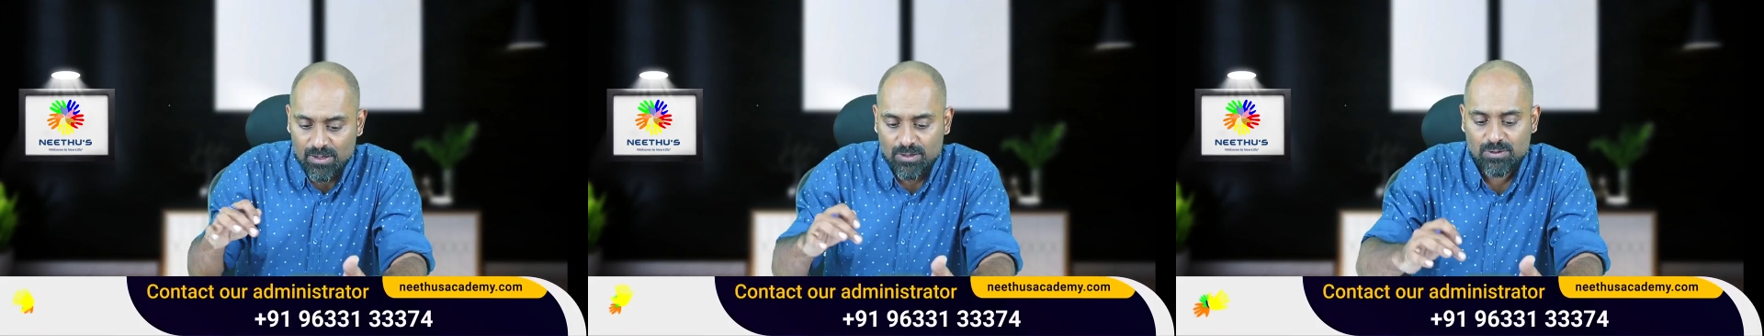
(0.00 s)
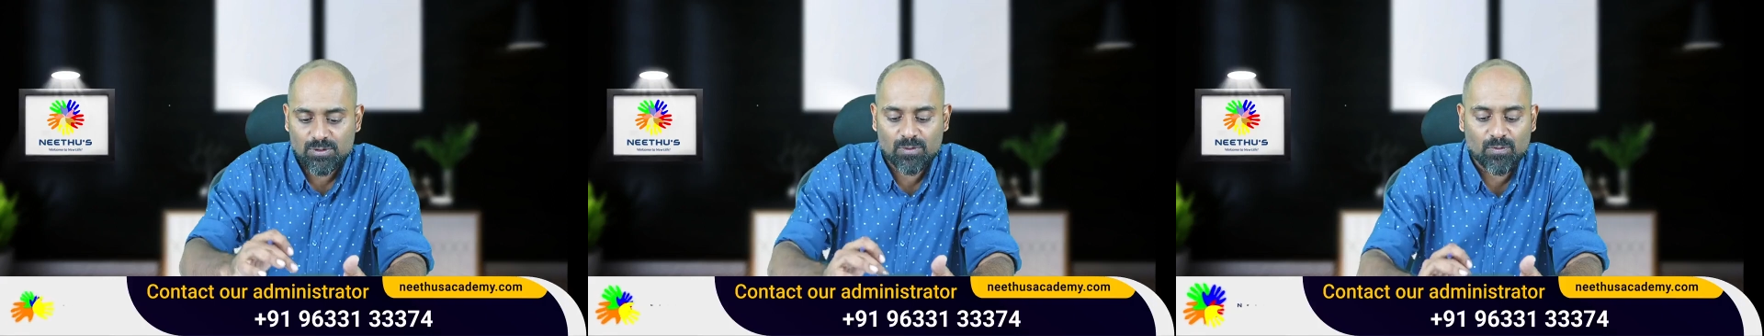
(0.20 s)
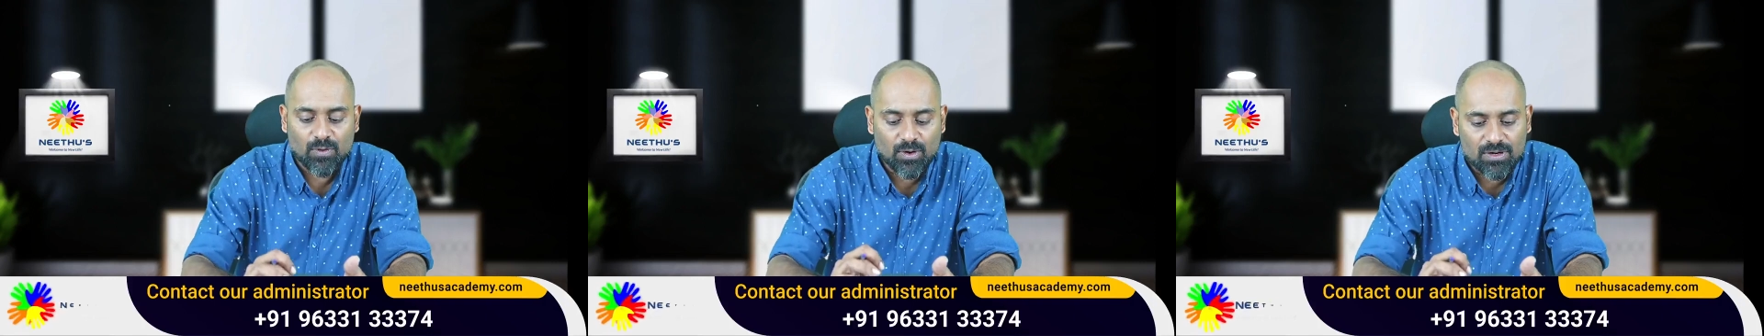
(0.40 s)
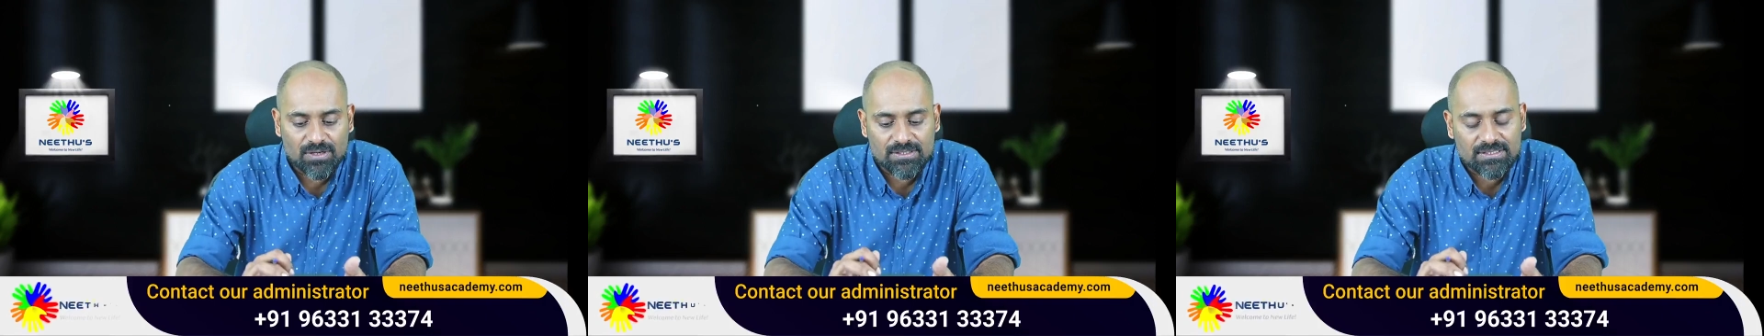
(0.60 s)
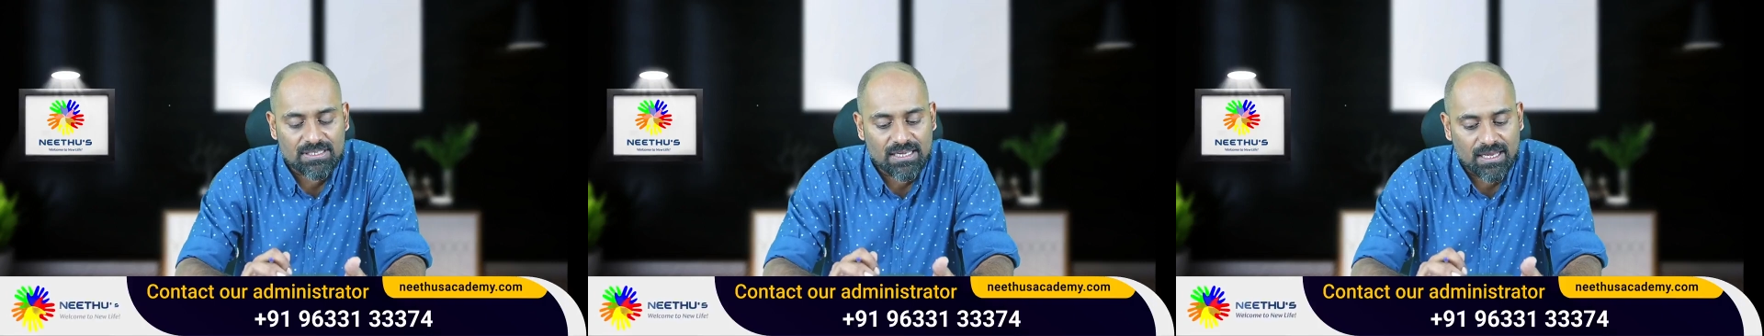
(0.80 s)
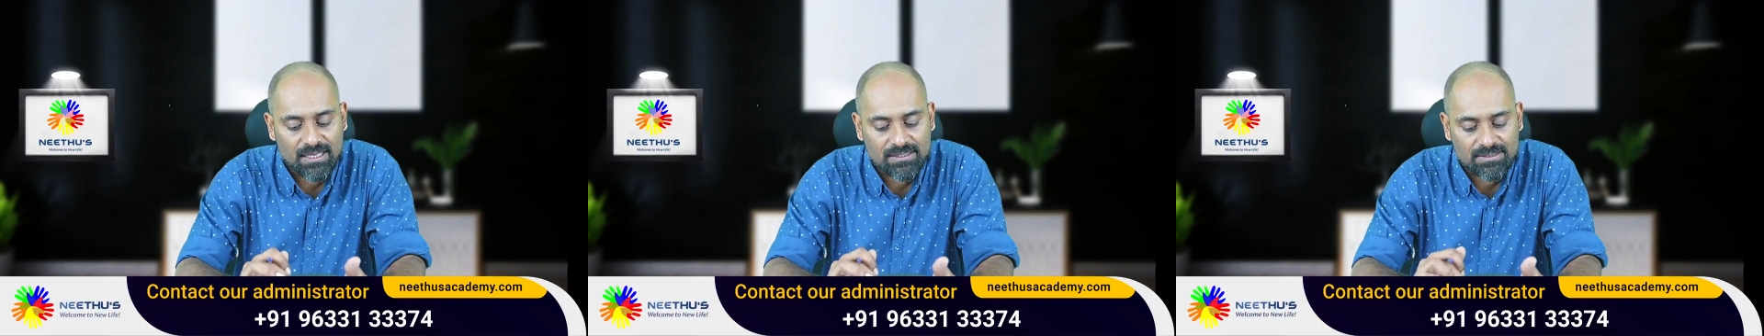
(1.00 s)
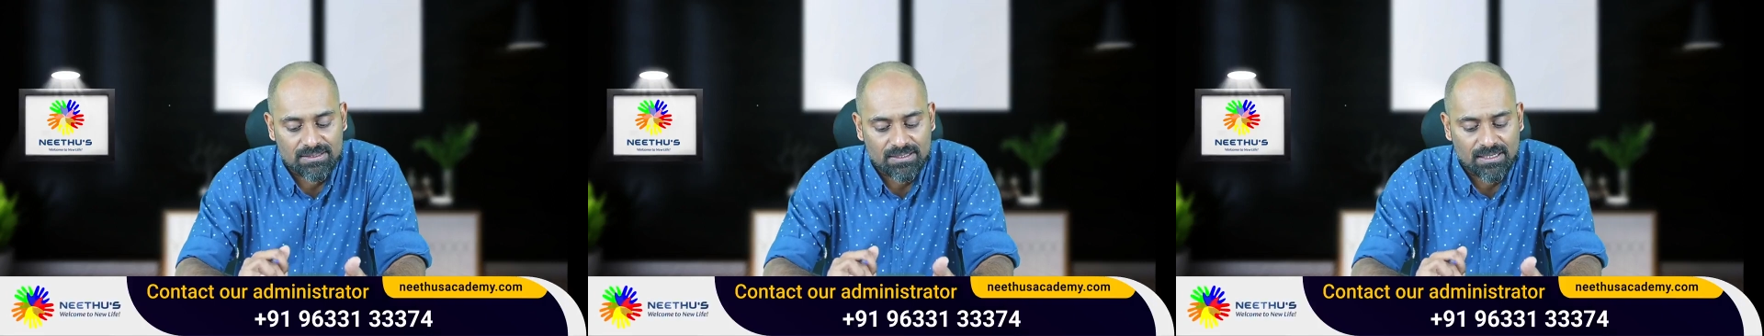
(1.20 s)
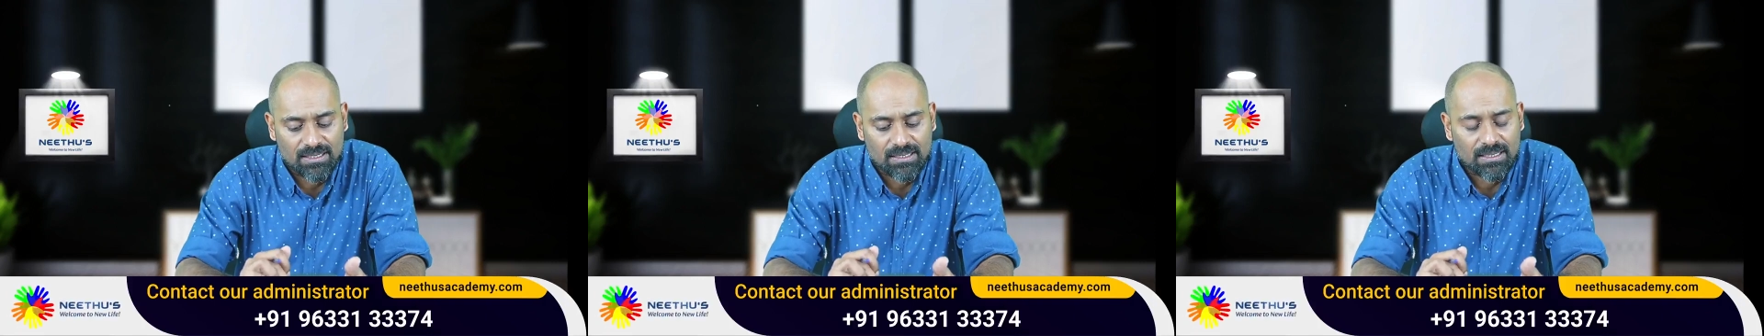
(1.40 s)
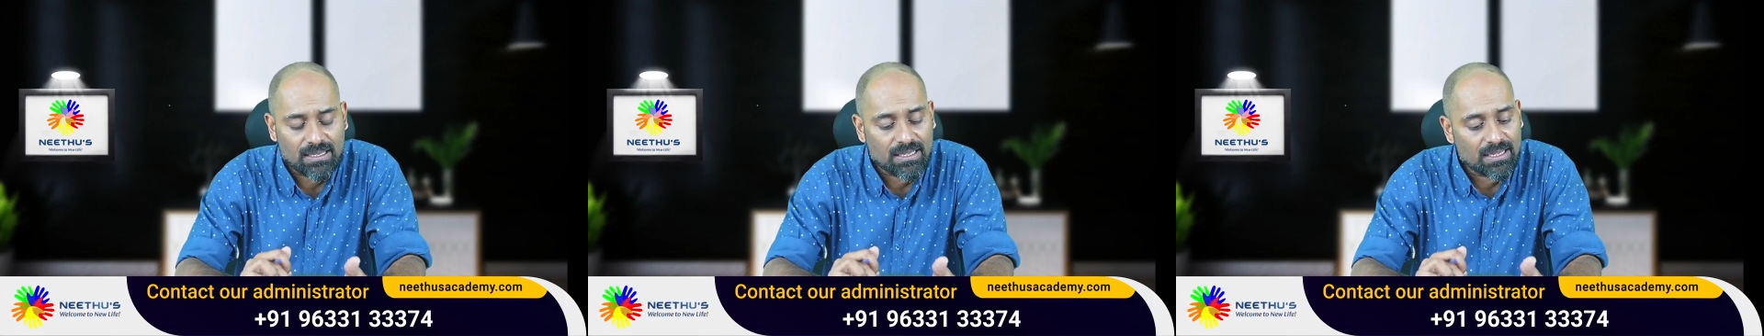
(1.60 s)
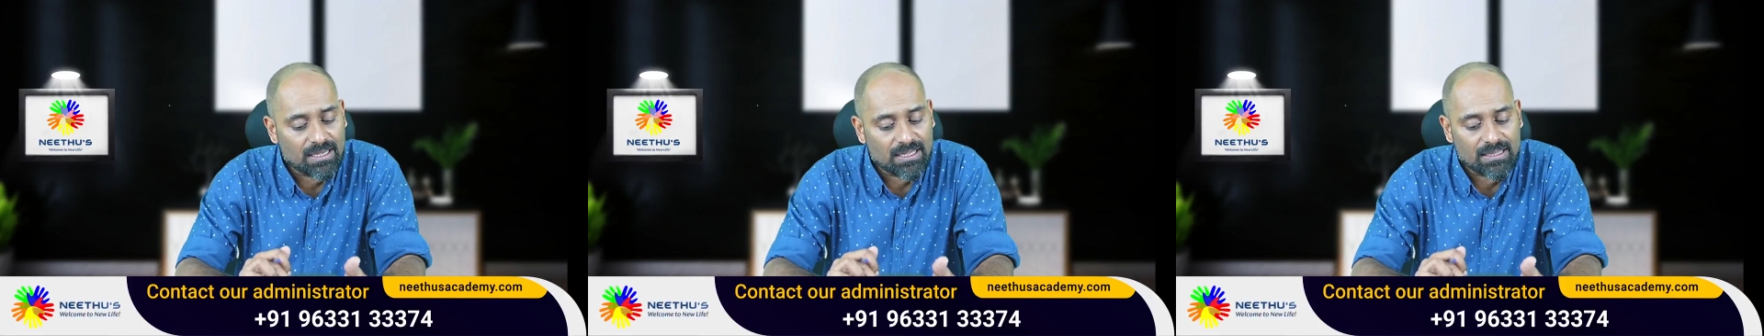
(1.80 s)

So what is the answer?